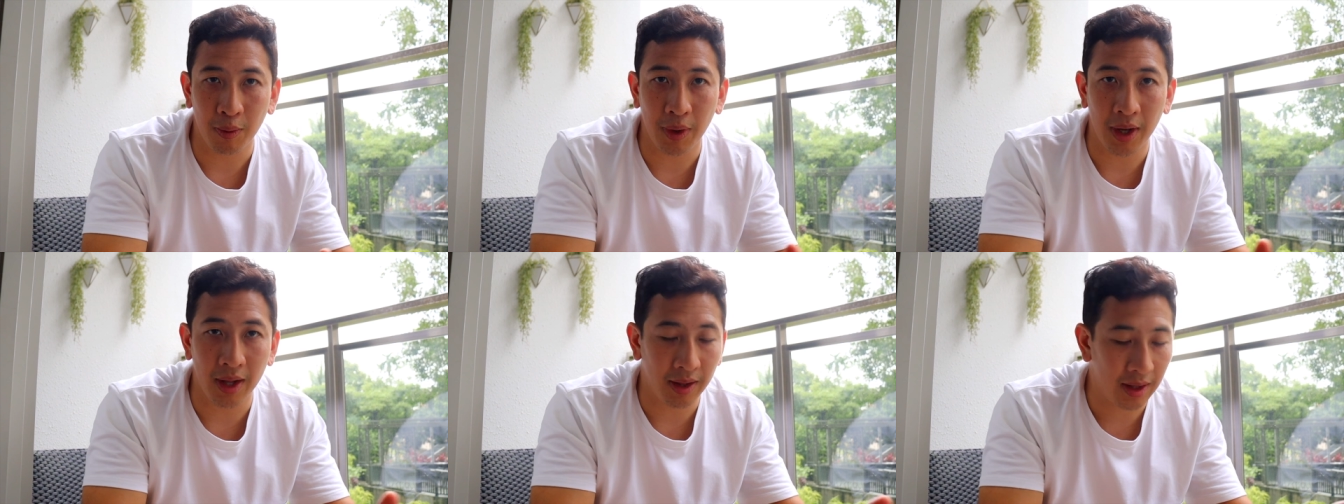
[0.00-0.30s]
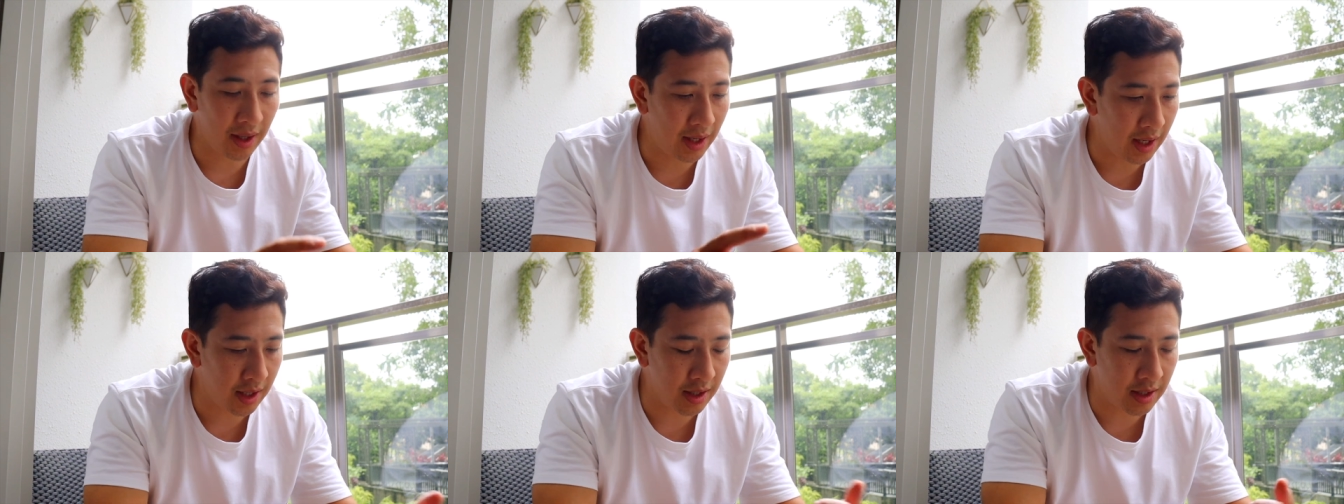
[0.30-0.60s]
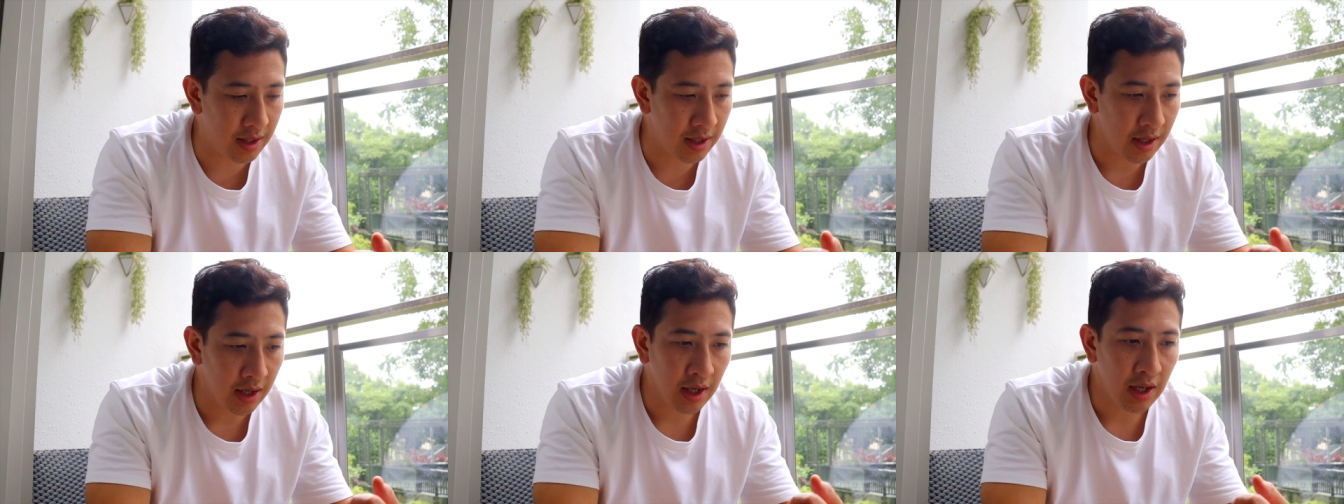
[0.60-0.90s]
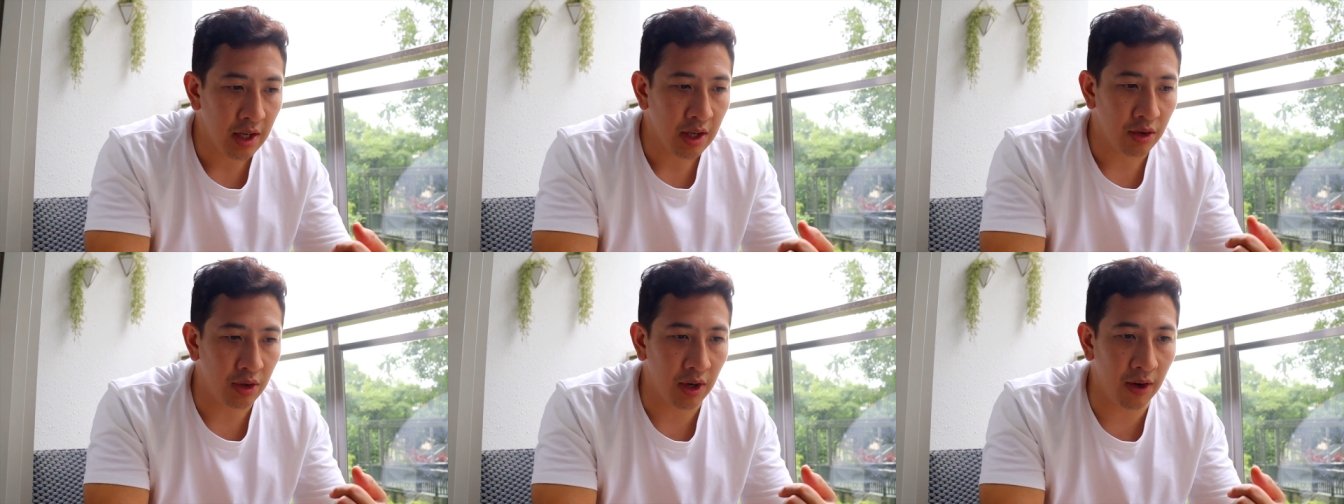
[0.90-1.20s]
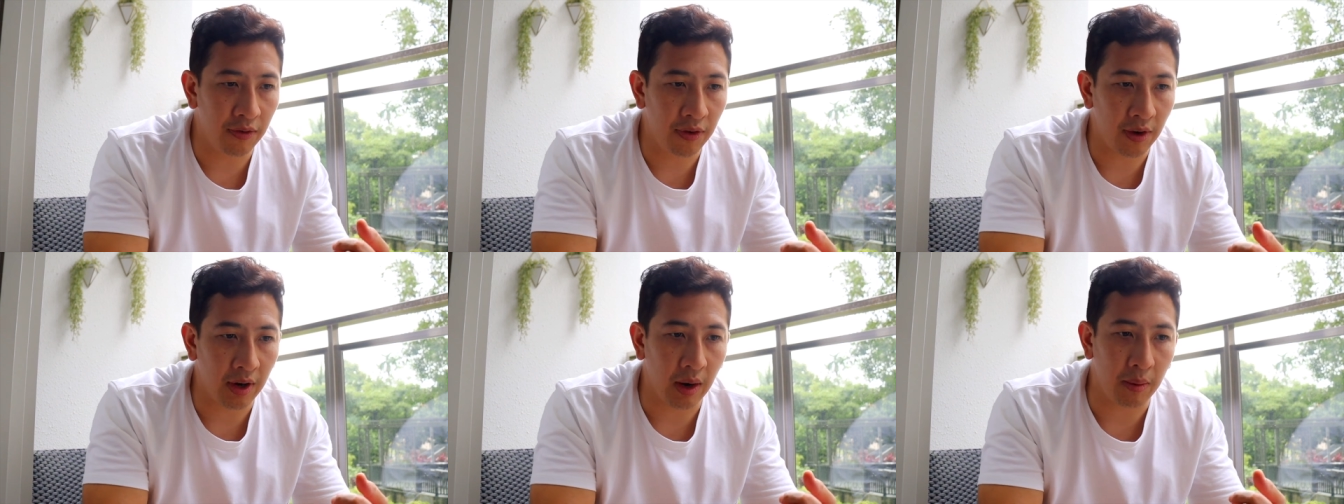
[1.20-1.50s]
with kids trying
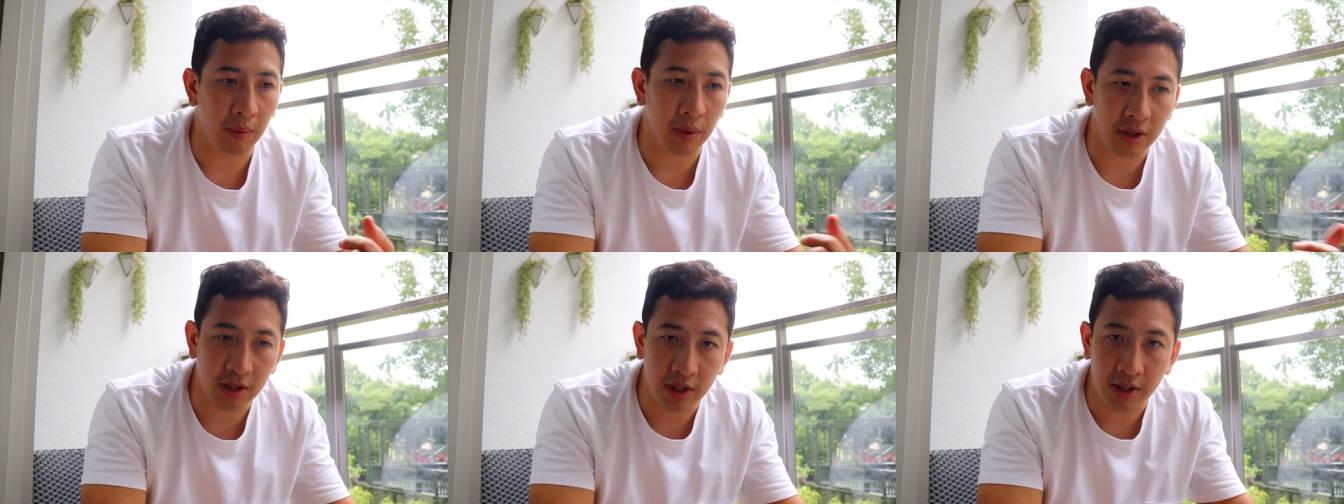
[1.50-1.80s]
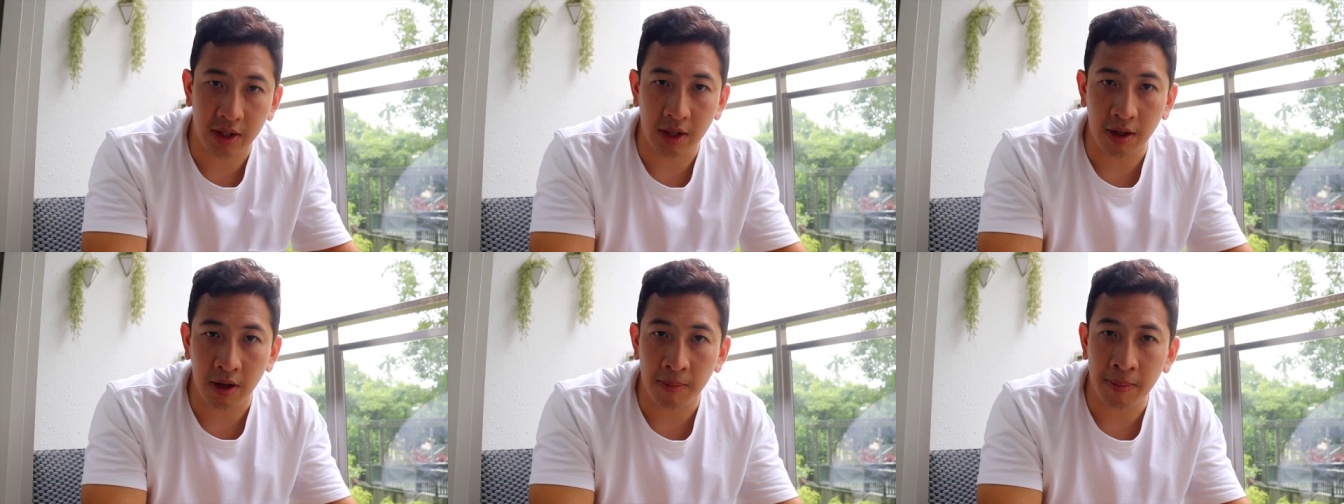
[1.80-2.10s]
to figure out what to do.